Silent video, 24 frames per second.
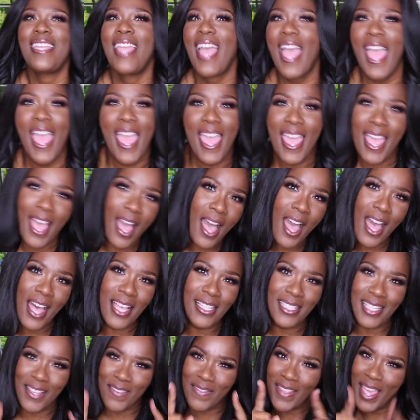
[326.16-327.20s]
yay
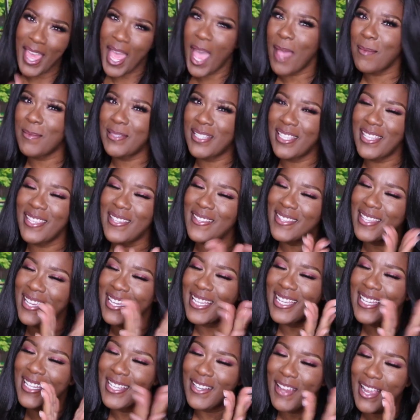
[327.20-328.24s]
us. If that happened to you, then
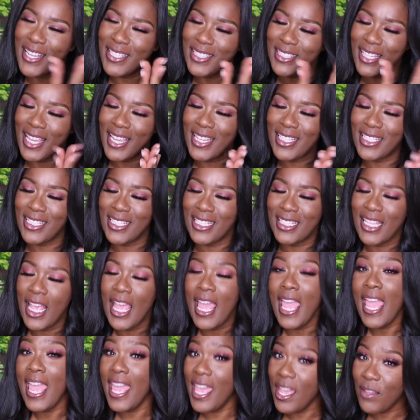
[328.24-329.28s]
congratulations.
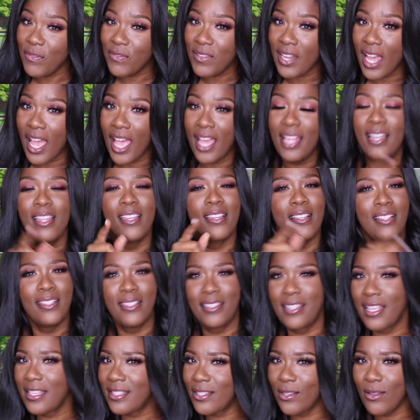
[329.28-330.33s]
If not,
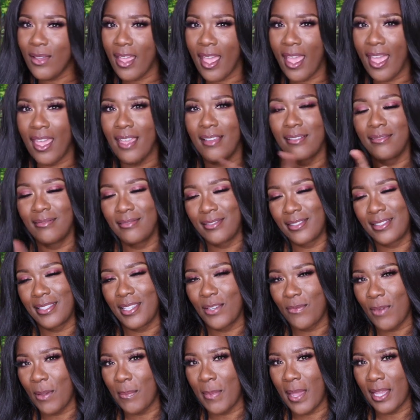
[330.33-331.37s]
that's okay. Just
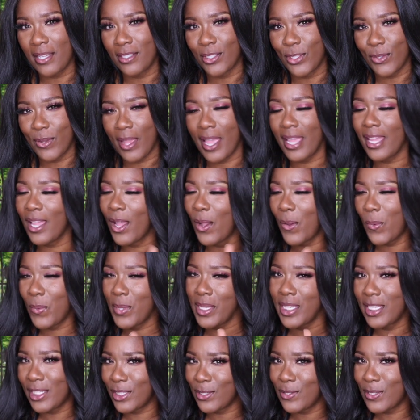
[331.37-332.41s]
get right back on track. We
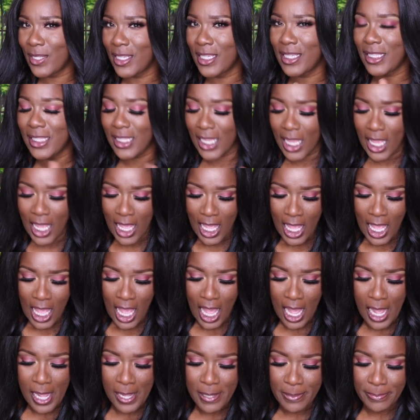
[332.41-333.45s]
can do this.
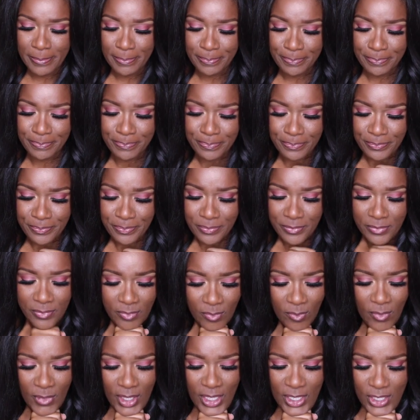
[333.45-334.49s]
Um,
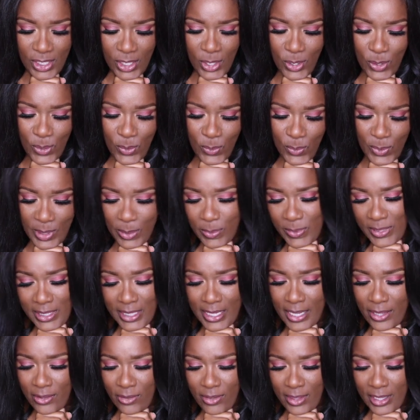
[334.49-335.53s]
so what was
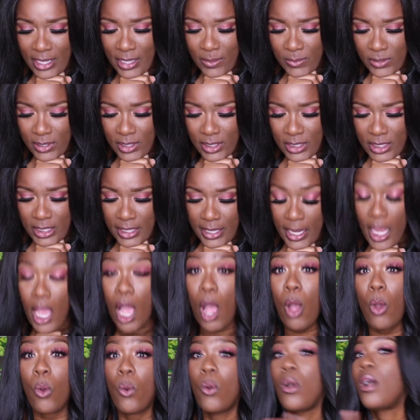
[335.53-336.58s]
the other thing I was going to say?
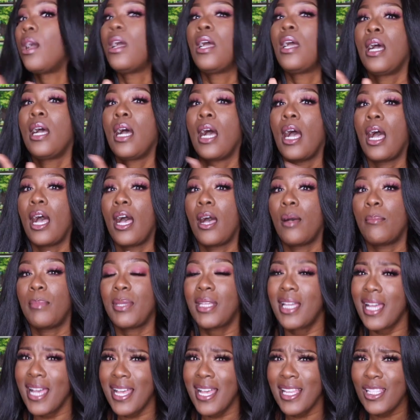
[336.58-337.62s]
Oh, um,
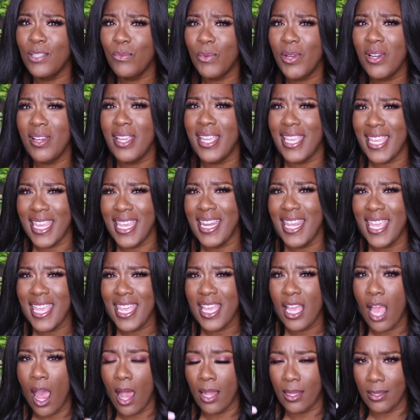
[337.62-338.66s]
because we're
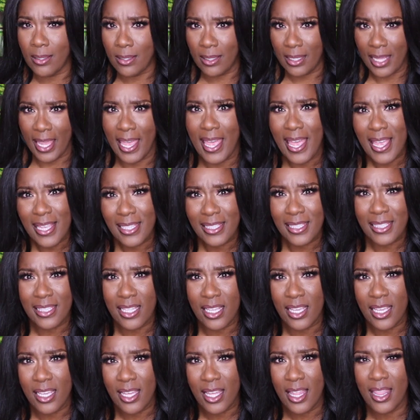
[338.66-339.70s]
eating less,
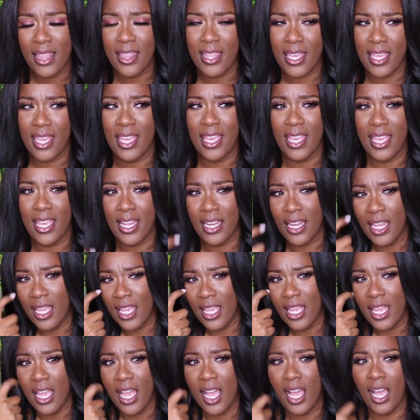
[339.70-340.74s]
then
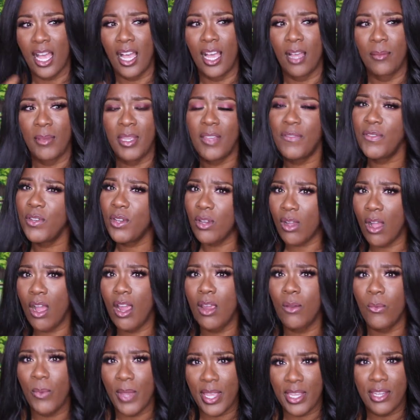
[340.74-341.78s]
um, if you
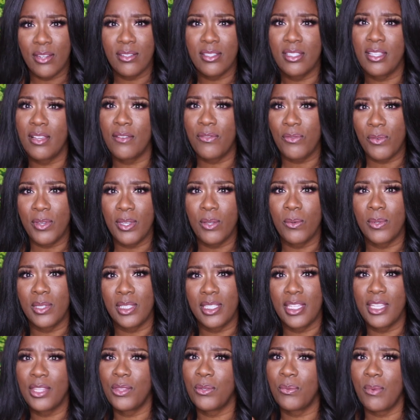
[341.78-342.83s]
are weighing yourself
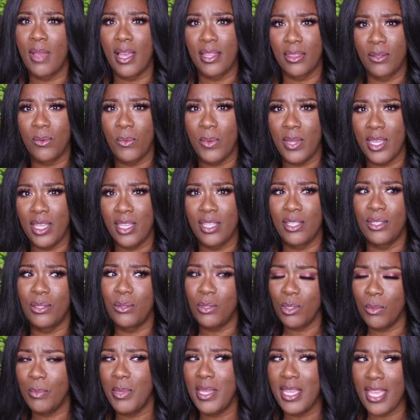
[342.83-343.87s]
frequently throughout the week,
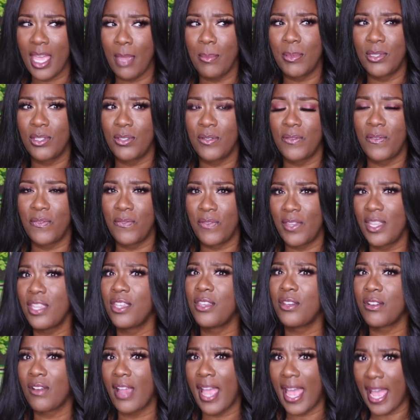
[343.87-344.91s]
you'll be able to
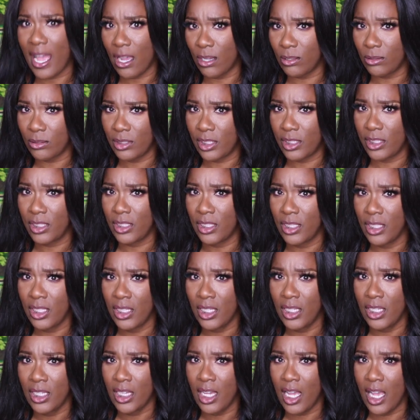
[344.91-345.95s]
figure out
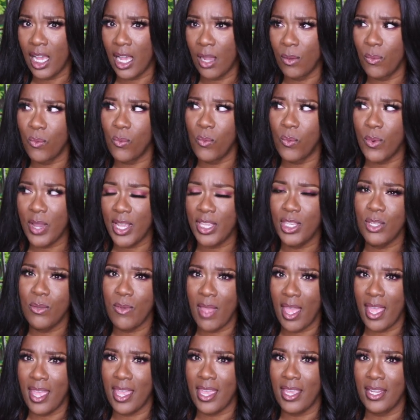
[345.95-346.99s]
what you
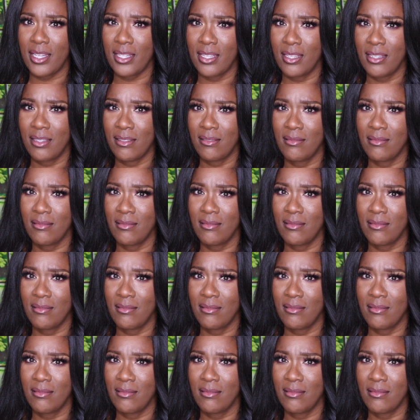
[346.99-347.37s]
ate,